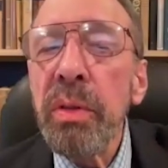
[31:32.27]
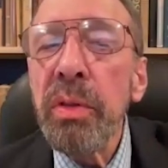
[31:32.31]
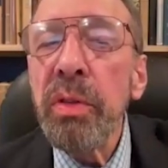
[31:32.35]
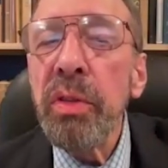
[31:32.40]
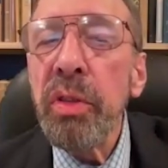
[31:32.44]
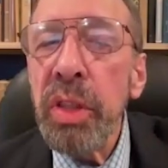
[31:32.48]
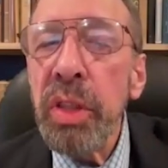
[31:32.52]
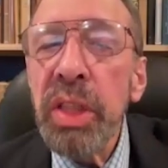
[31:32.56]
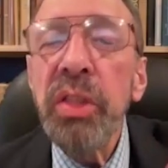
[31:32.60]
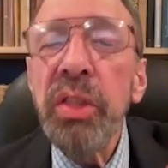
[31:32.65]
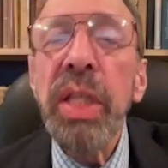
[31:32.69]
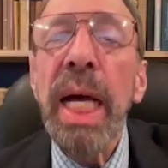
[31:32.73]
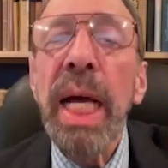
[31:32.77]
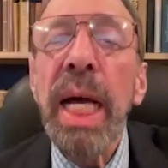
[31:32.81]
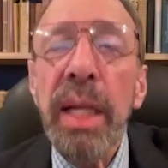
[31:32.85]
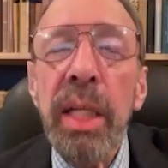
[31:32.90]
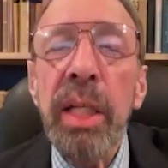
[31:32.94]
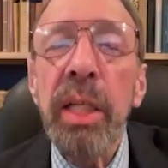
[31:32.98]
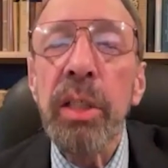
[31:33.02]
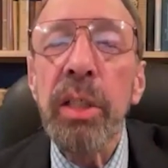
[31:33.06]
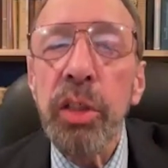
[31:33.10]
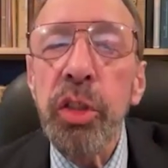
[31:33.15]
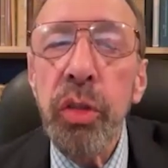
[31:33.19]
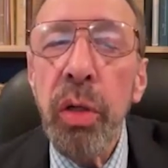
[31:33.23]
she's
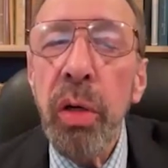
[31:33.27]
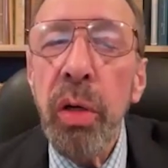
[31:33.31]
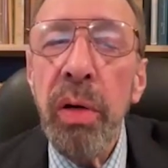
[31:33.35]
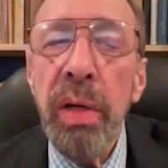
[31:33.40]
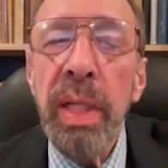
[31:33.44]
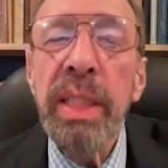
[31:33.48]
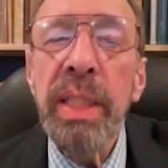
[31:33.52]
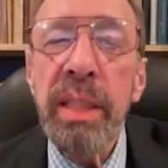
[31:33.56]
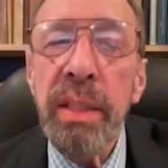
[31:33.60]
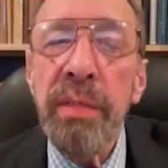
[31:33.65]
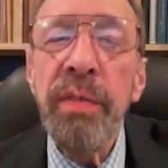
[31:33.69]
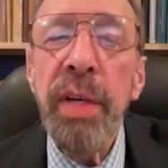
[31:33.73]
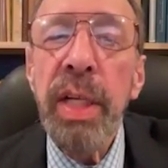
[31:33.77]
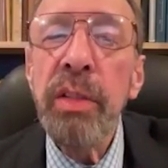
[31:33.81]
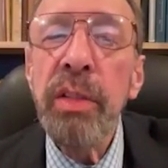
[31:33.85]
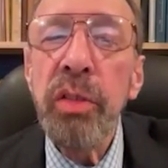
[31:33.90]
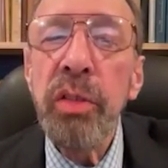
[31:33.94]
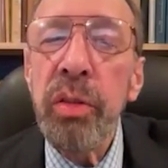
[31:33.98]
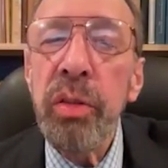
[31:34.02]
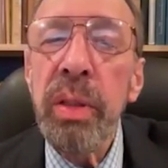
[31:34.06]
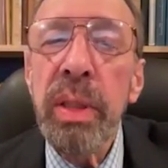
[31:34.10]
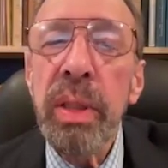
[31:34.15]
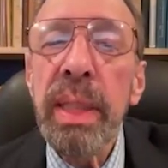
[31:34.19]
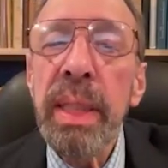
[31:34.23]
telling her stories.
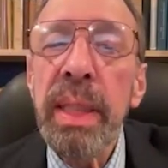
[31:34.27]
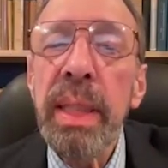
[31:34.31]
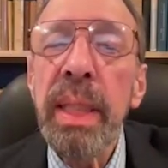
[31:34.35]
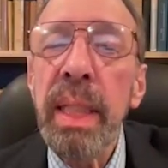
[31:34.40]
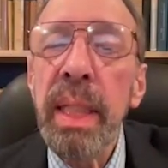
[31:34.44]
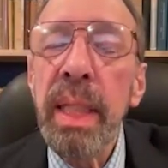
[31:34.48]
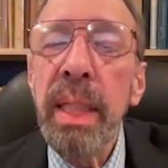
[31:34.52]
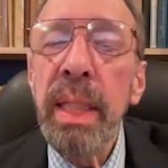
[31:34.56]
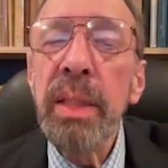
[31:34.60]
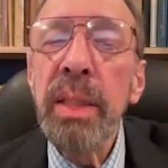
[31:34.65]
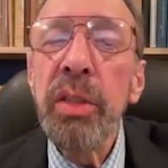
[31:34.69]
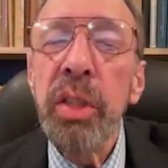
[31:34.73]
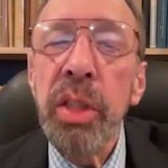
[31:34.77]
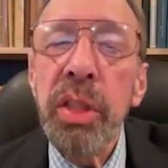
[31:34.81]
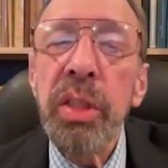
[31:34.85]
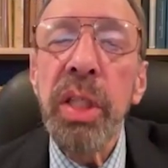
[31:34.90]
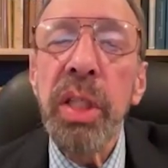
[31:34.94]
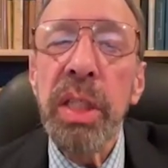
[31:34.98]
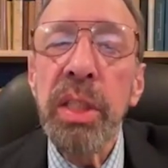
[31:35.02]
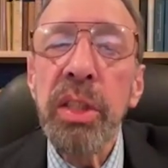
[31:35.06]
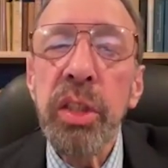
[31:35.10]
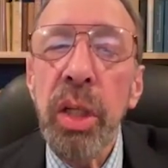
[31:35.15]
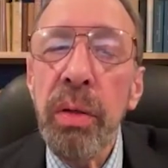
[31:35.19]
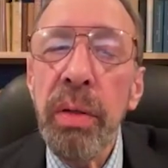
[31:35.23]
Eventually, she's
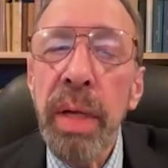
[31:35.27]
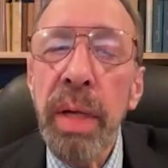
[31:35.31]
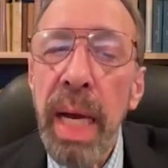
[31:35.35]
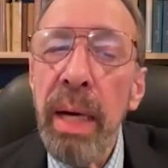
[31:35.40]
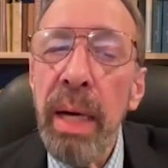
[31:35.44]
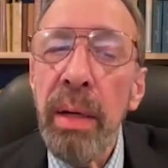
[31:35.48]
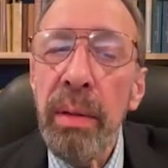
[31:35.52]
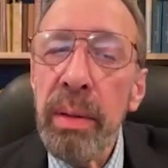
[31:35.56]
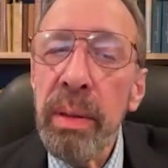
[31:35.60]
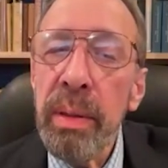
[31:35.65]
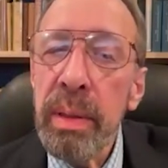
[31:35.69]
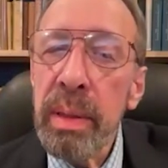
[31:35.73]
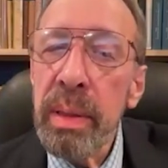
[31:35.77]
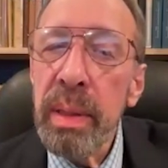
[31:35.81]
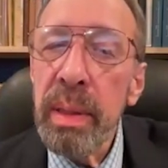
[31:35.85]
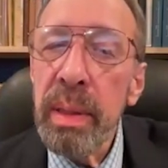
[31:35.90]
going to slow down.